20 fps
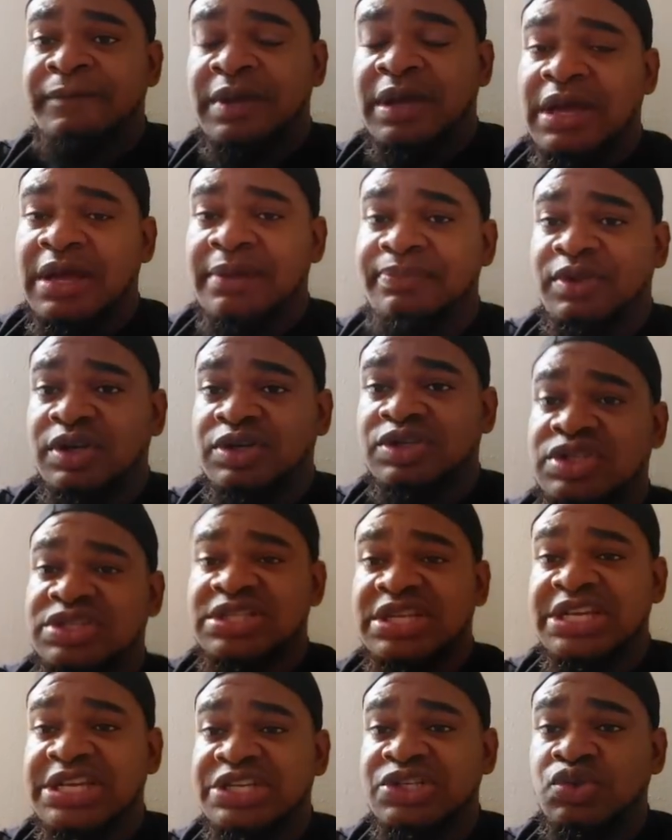Um, not just
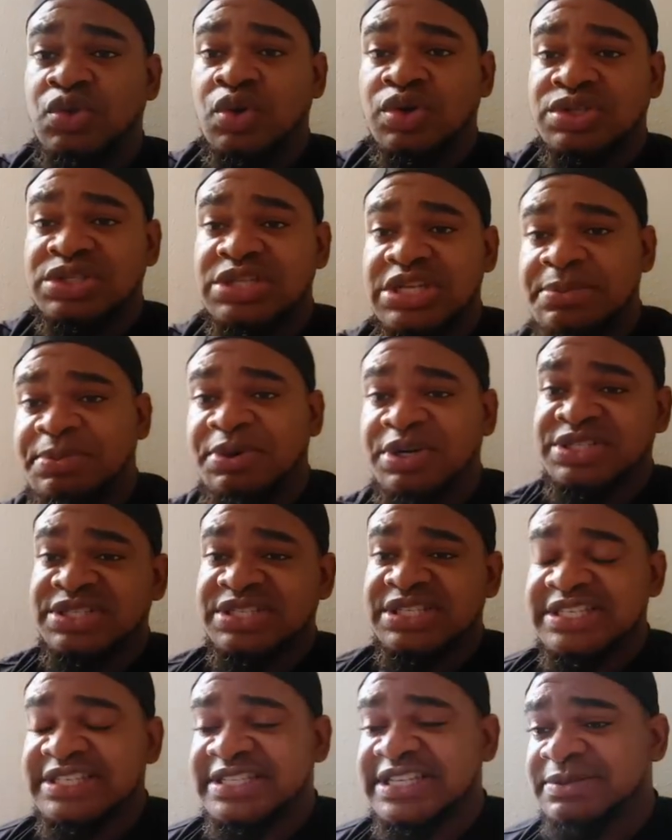taken into custody, brothers and
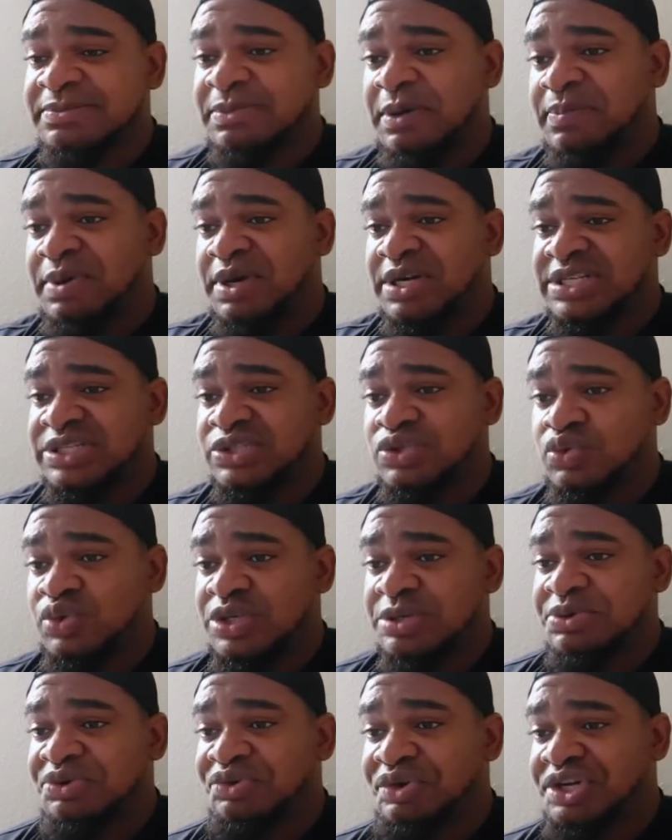sisters, but brought into
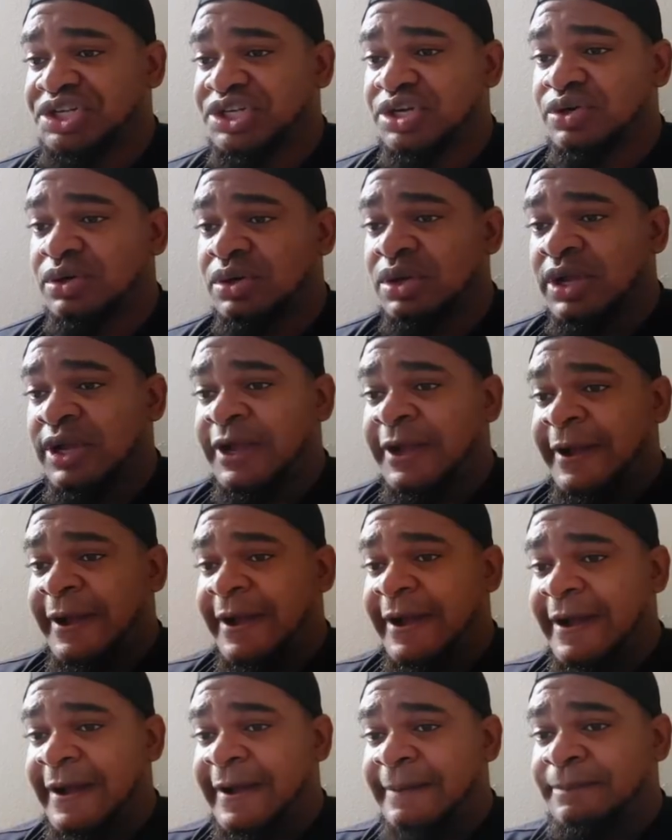immigration
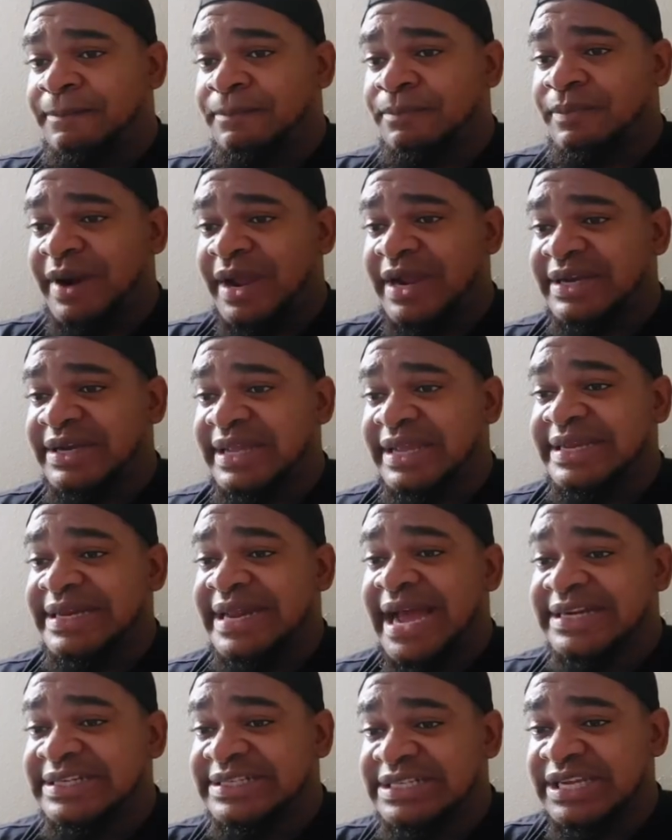um, right there in
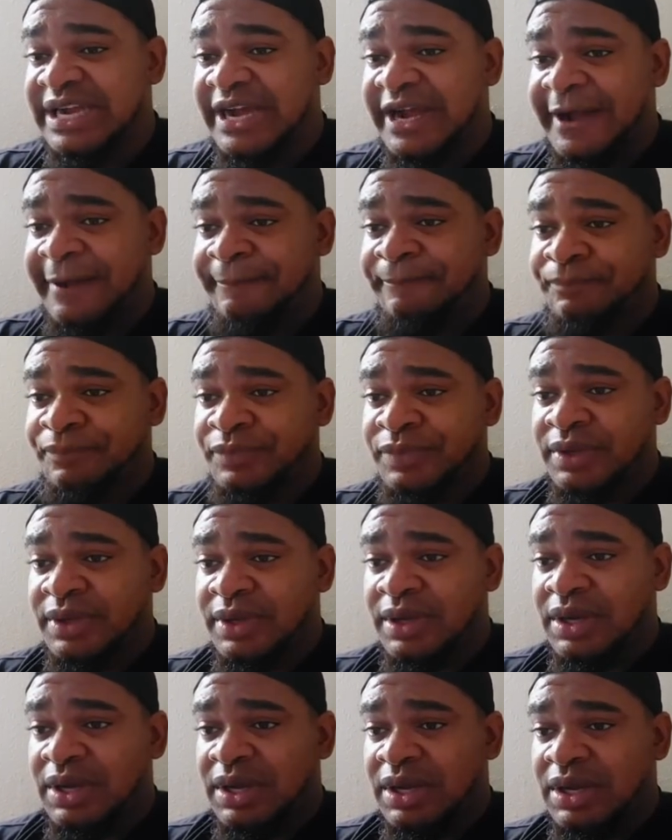Antigua,
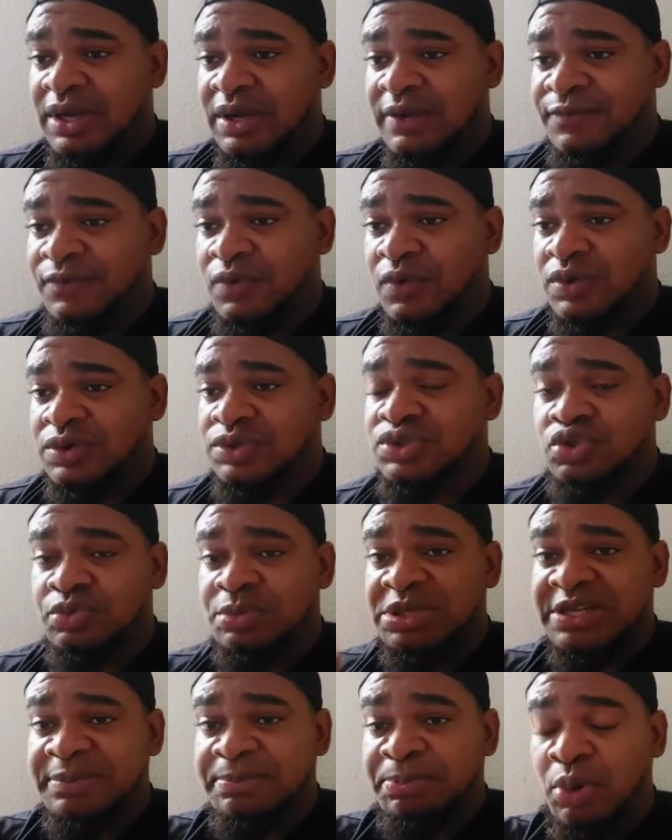uh, of course, to
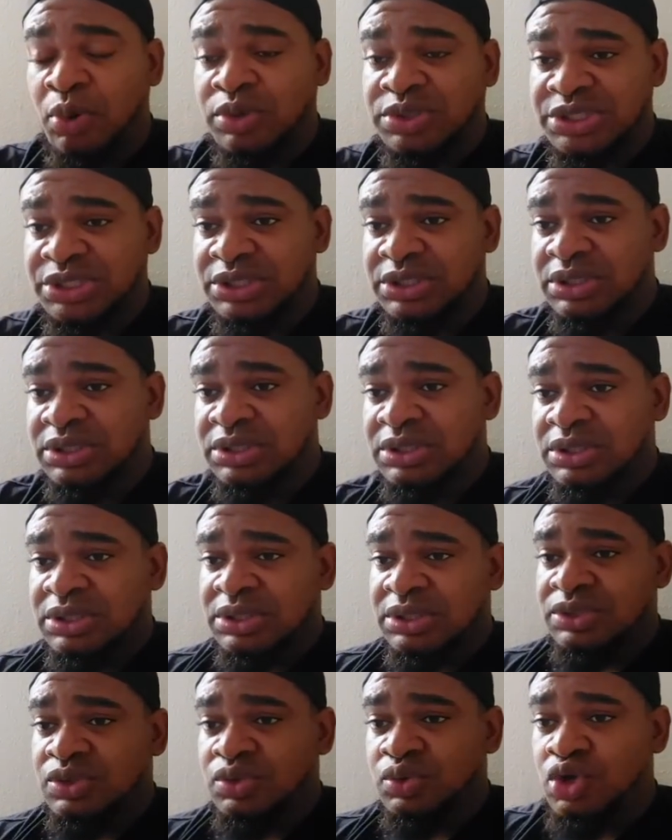be deported
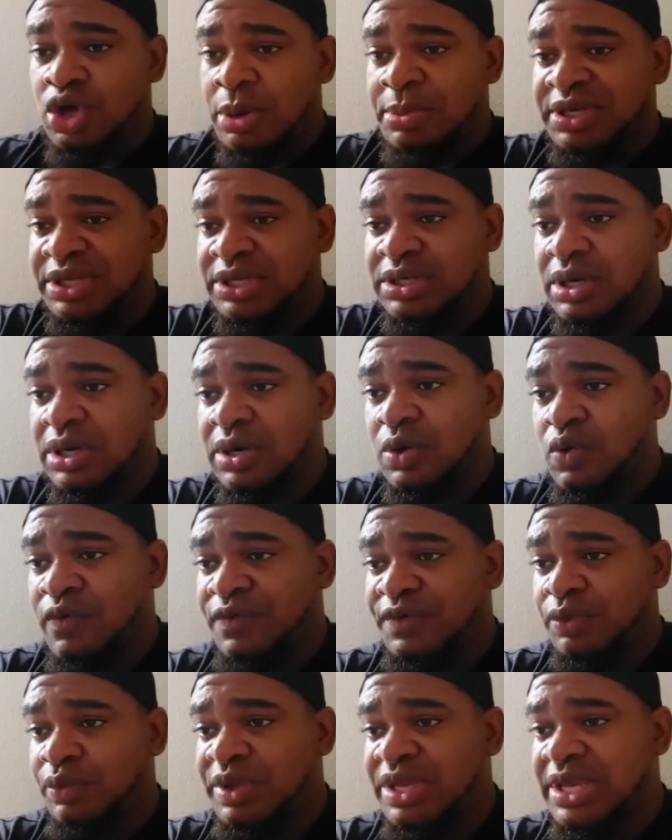to Dominica
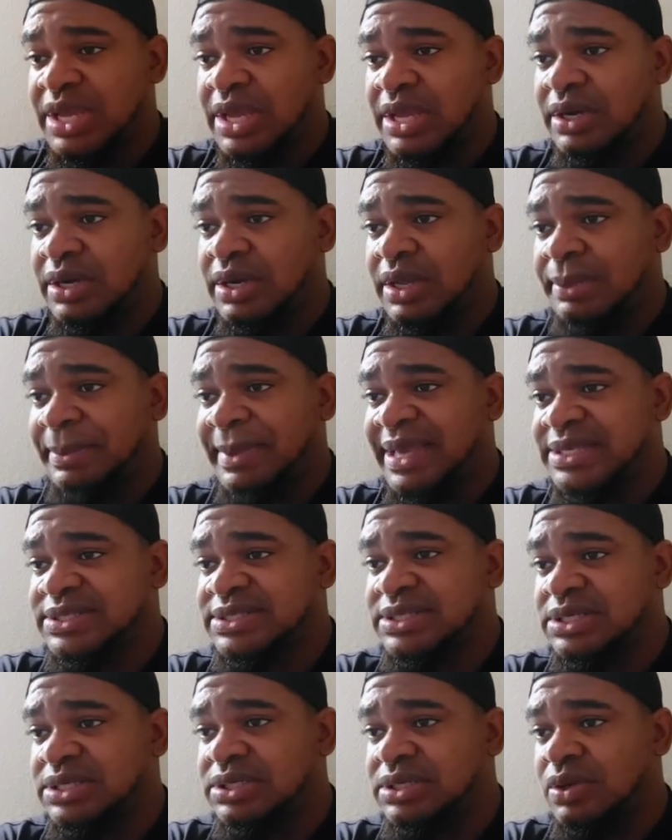over the weekend. I'm
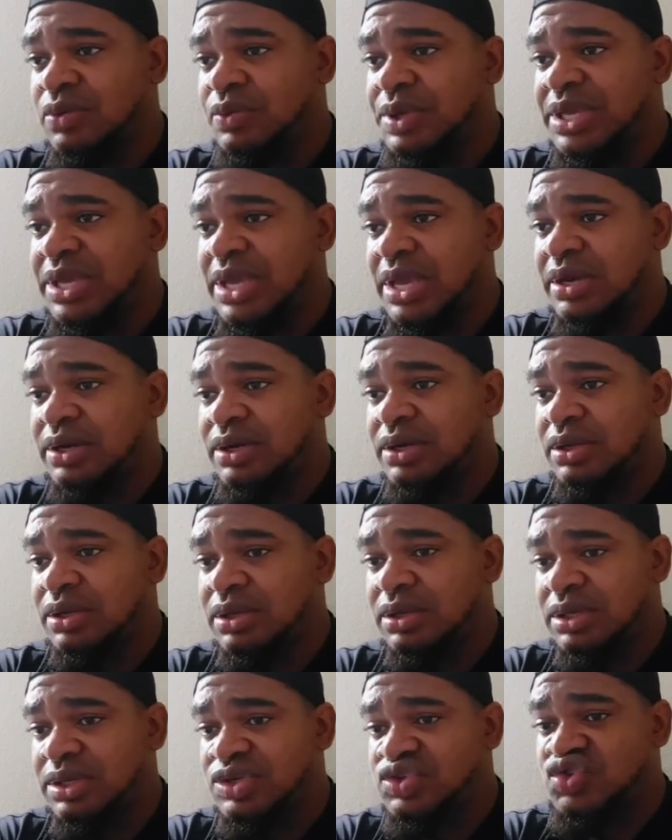guessing the weekend
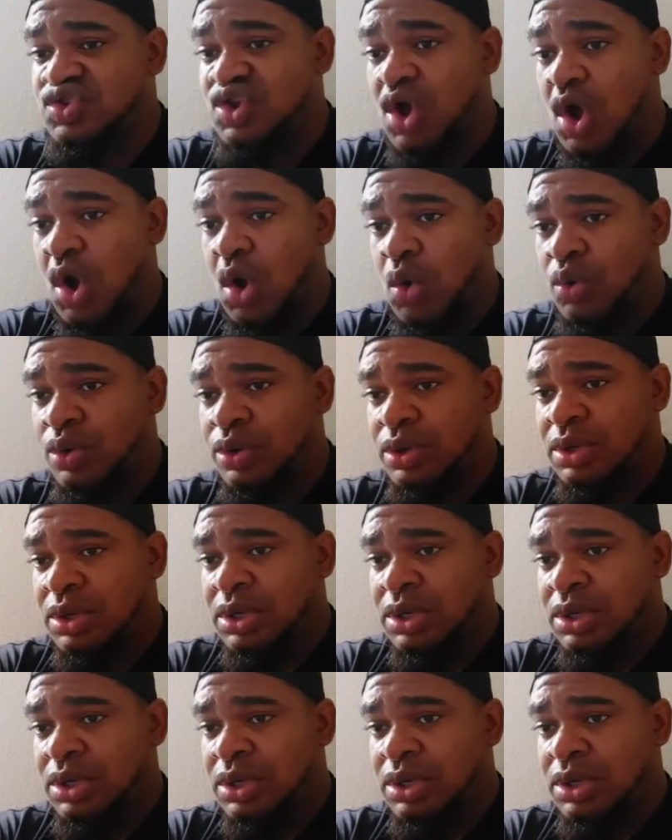is now.